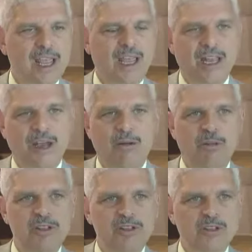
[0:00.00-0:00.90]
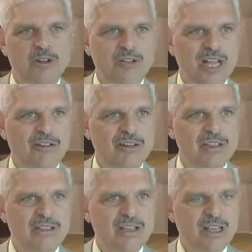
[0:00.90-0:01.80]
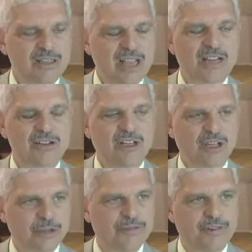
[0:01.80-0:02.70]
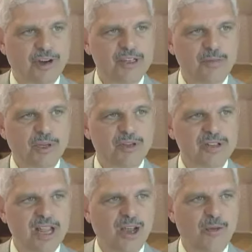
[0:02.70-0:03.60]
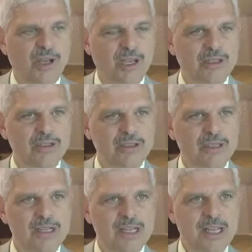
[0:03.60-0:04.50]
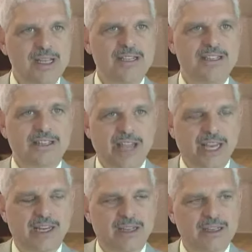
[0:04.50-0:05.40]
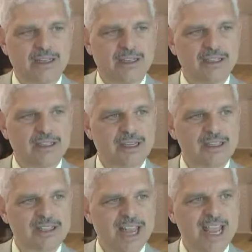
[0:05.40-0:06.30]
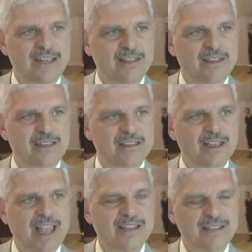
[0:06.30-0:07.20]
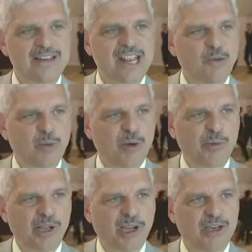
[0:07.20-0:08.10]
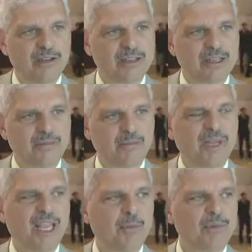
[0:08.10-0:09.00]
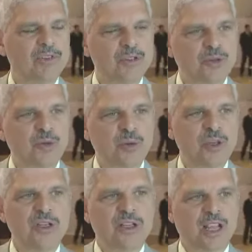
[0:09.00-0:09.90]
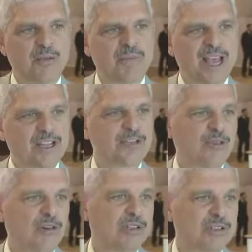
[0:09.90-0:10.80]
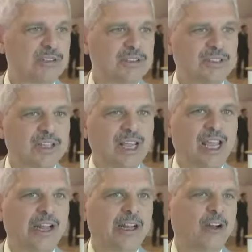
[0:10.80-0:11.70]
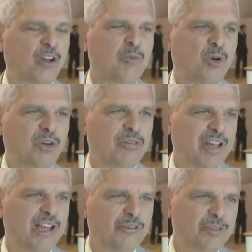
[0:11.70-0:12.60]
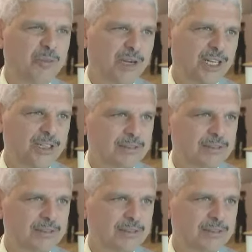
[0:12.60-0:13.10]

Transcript: And now the slowdown is, is actually good for us because now we can take a stand as a team where we are and be able to come back stronger and a lot more value for money